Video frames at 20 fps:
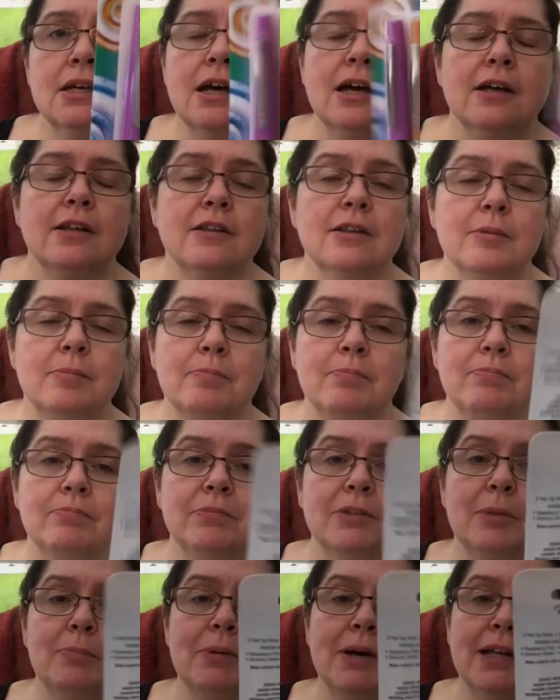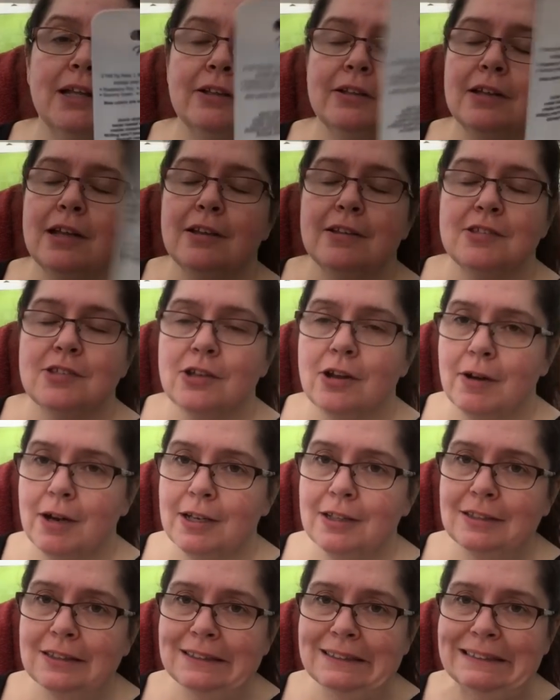uh, the, the pilot, not, sorry,
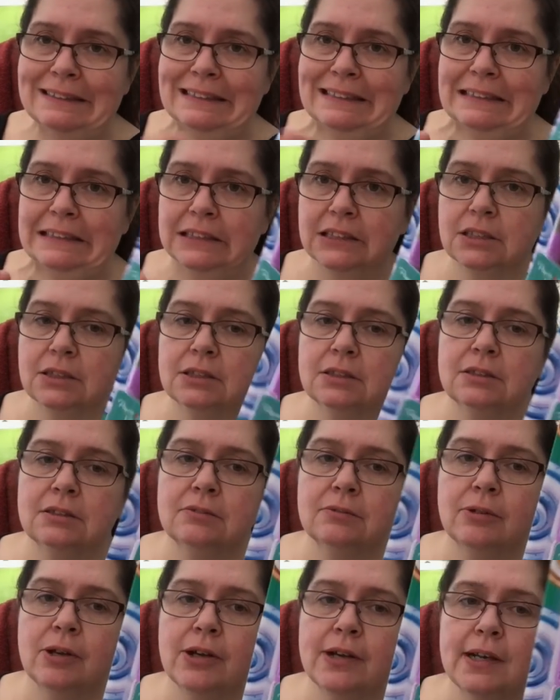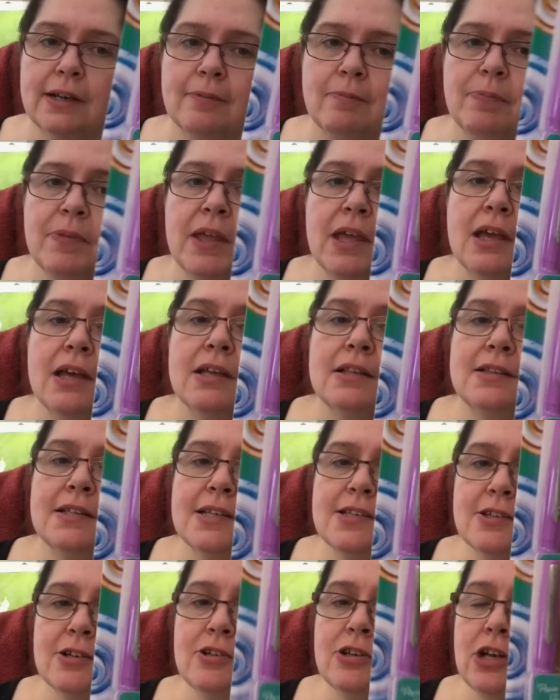wrong.
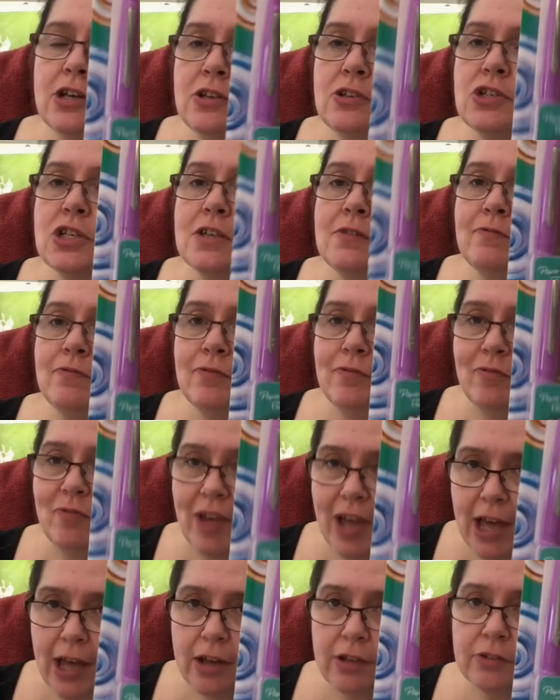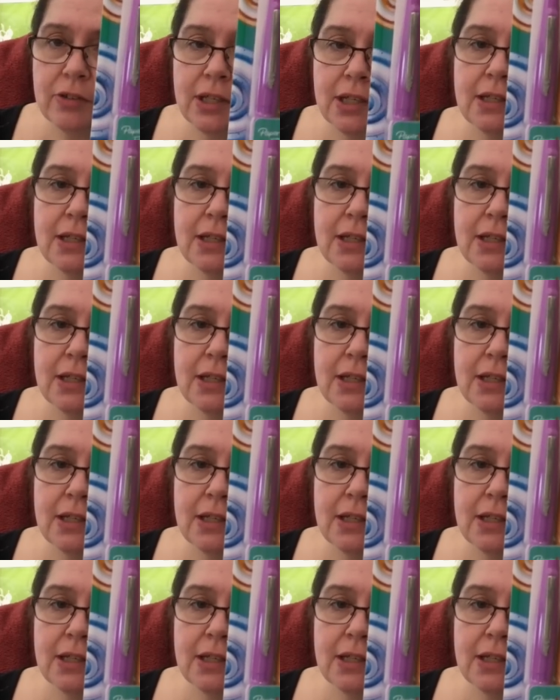These are not usually found